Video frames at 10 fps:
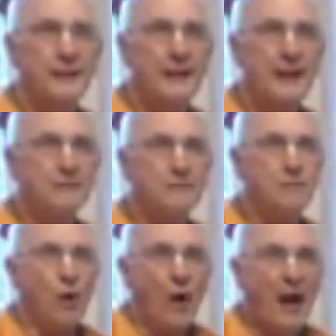He had
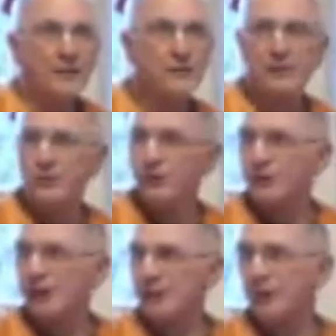no access to
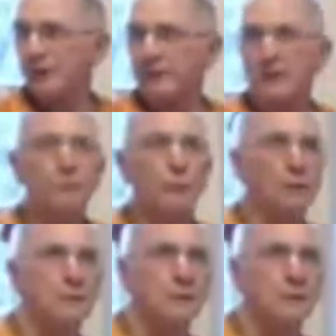that stuff anymore.